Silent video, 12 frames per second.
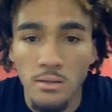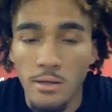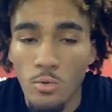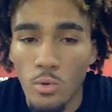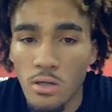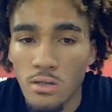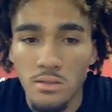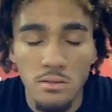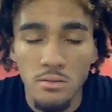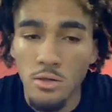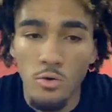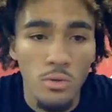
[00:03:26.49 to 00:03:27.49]
He works
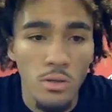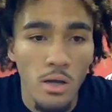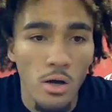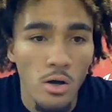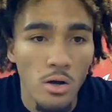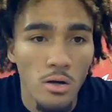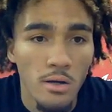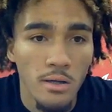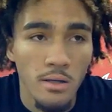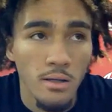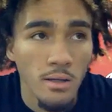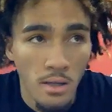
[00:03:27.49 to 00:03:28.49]
really hard,
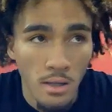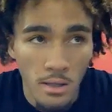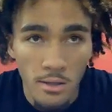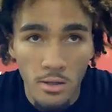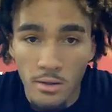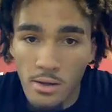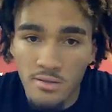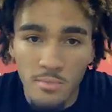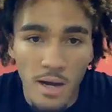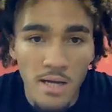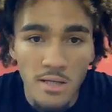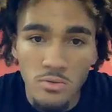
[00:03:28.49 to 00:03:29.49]
and that was
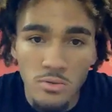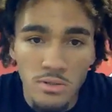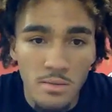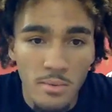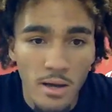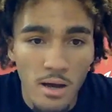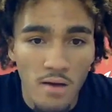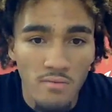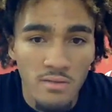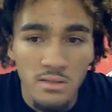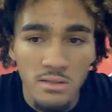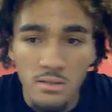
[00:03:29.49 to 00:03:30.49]
my high school teammate,
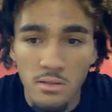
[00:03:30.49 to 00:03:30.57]
obviously.